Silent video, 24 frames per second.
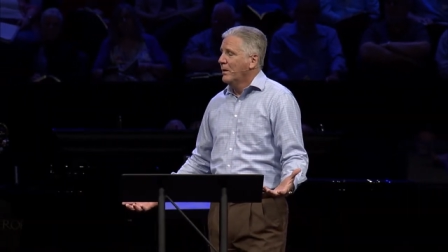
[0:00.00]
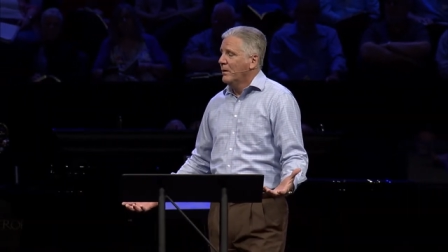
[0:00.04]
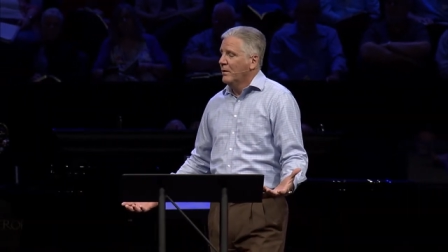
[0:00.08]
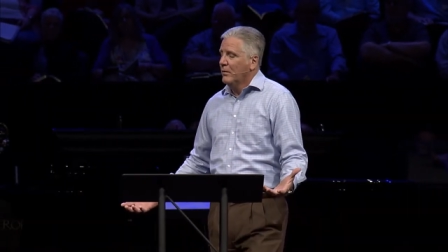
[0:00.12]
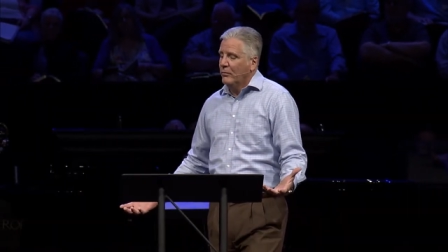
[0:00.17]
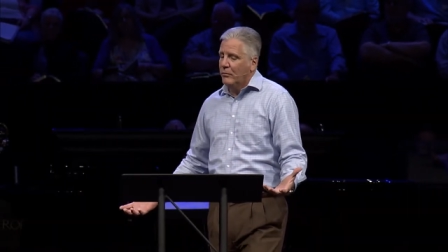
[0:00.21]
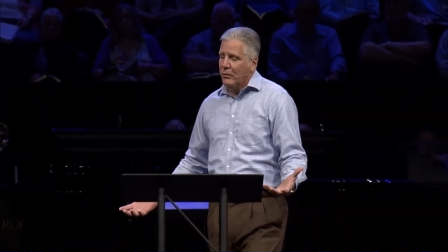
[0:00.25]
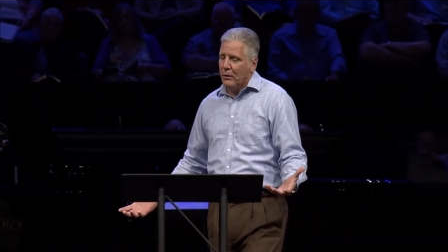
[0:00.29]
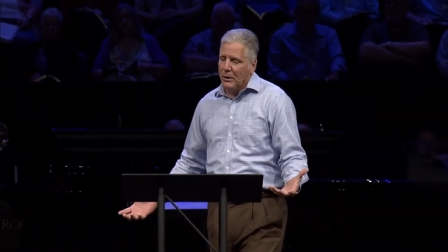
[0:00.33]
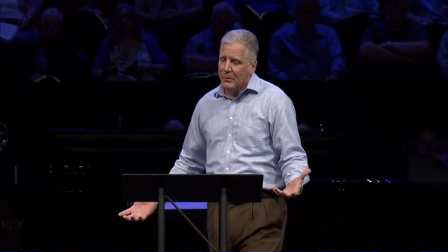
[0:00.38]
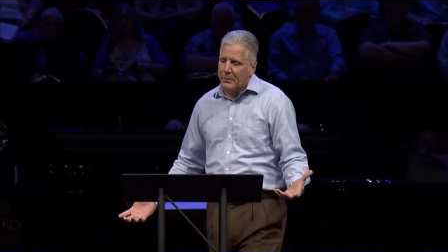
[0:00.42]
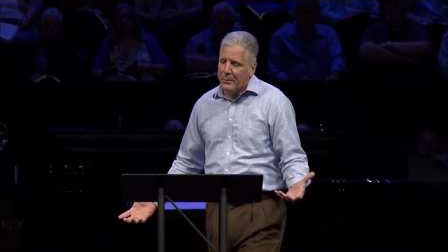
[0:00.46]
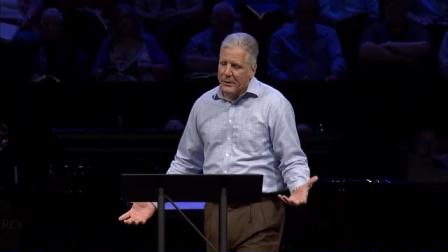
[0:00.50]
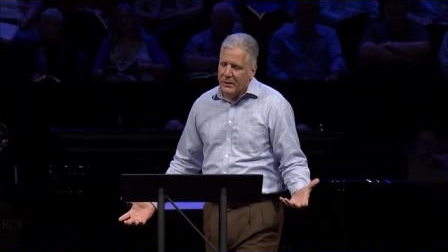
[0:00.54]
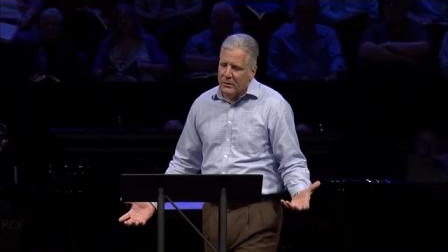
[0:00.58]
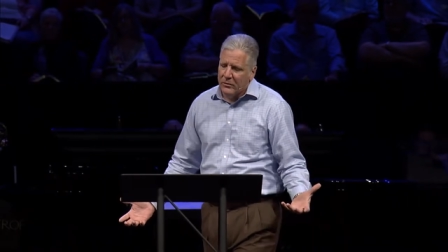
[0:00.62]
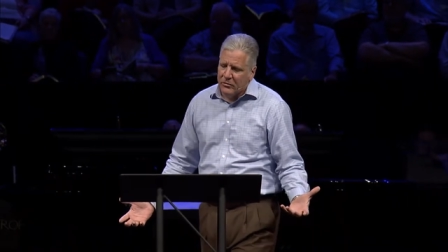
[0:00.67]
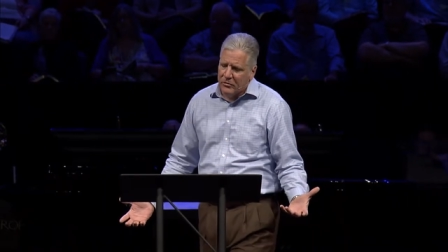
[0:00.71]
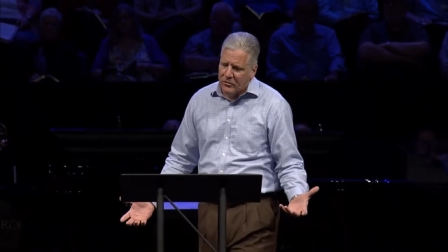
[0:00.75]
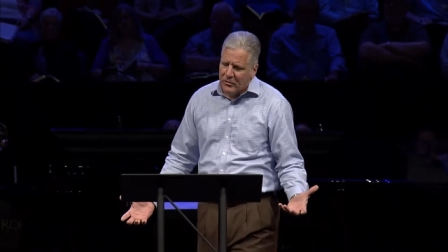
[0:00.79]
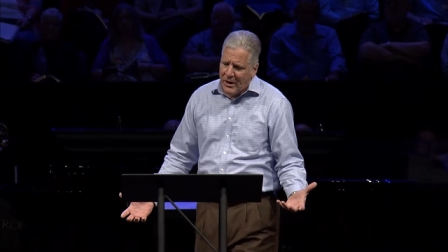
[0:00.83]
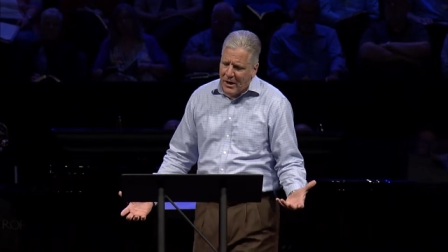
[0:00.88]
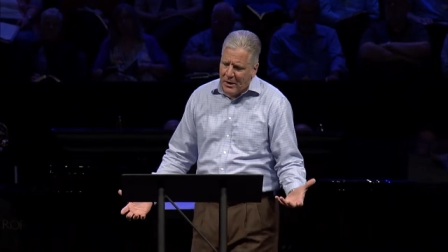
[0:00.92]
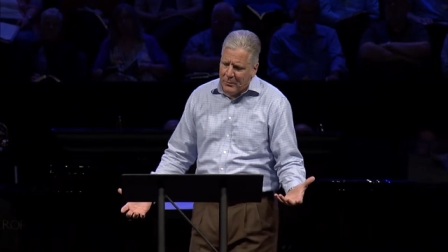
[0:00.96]
Philippians
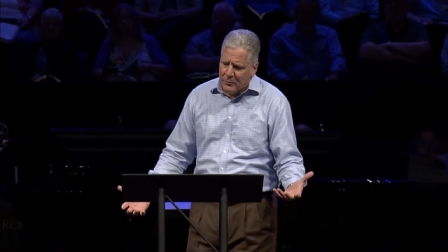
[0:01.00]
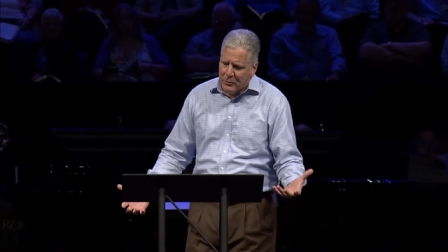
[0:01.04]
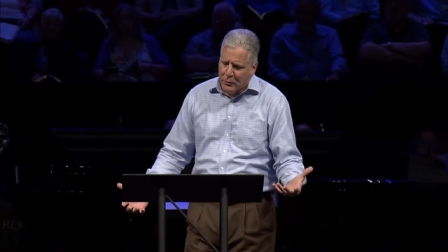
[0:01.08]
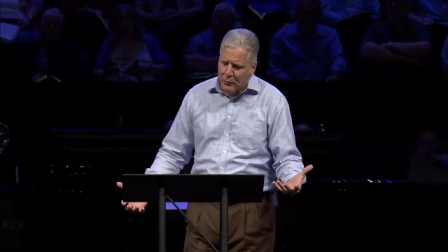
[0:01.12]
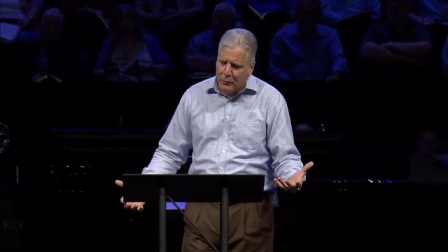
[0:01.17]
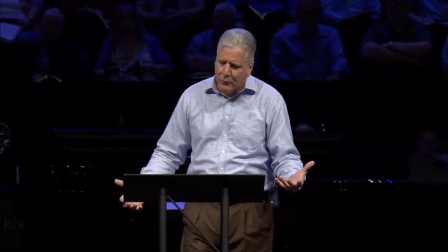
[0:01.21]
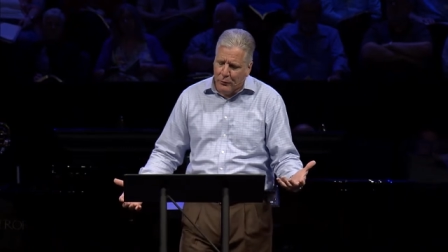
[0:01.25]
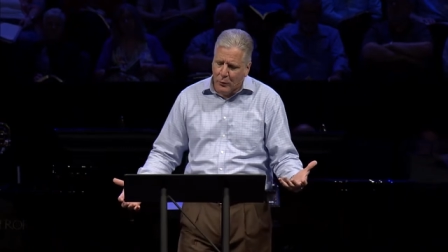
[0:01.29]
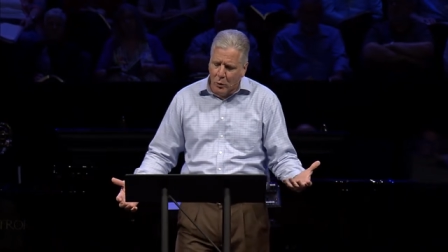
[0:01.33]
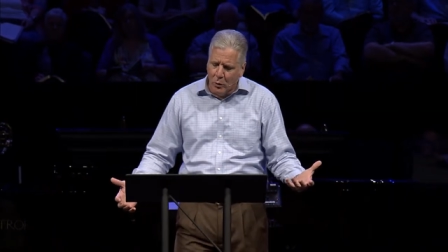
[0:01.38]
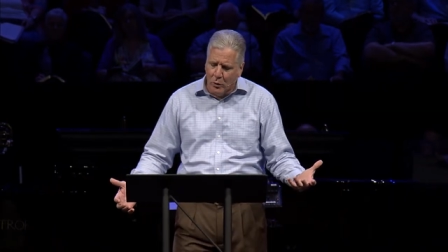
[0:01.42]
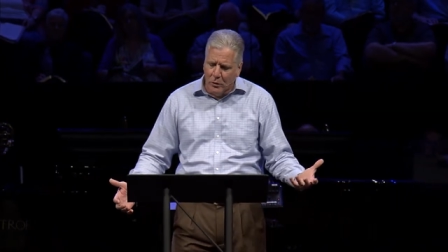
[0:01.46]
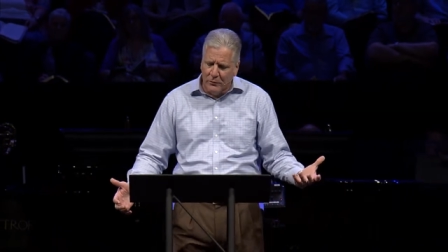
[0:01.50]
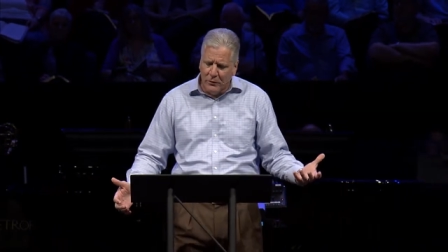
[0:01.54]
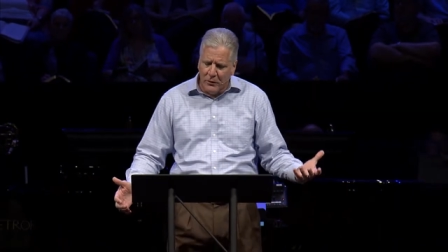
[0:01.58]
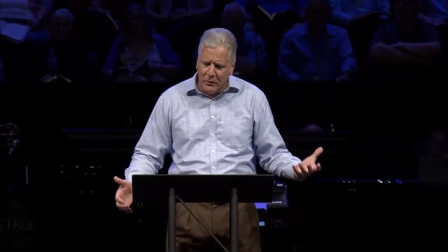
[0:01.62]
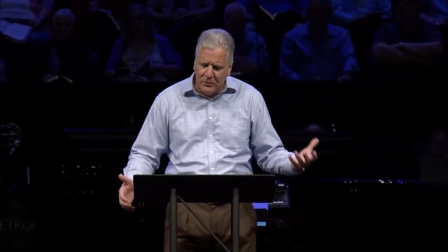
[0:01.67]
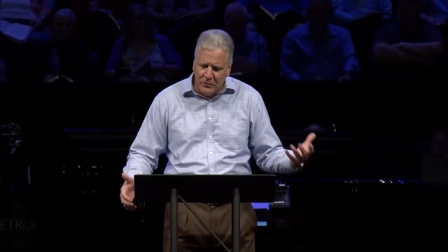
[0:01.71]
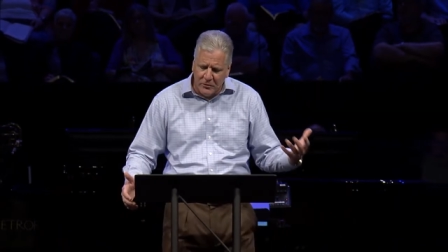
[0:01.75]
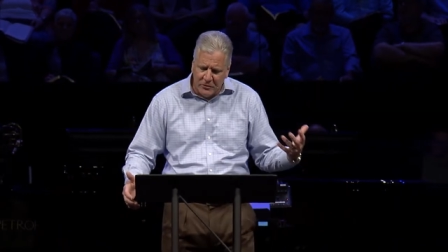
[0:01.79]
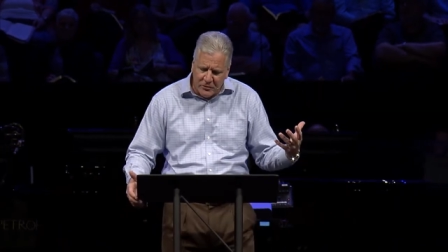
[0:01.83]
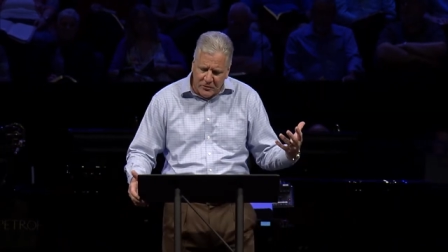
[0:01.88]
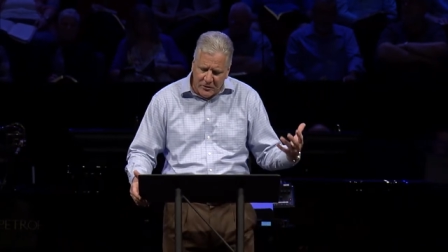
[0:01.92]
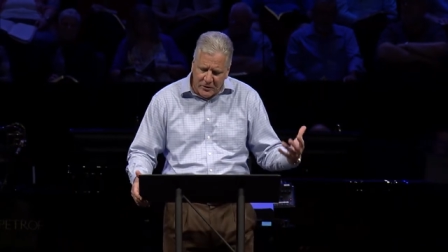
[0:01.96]
chapter 4,
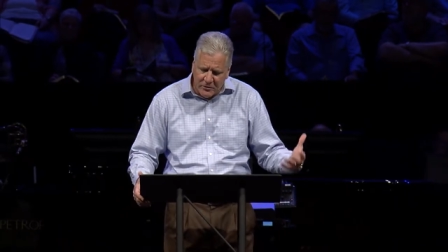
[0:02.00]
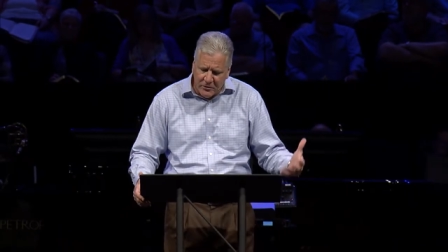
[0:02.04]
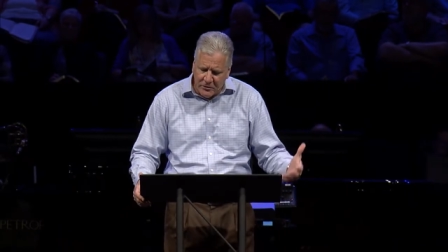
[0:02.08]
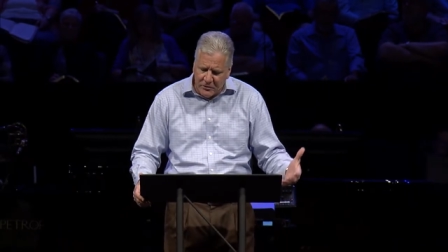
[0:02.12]
verses 6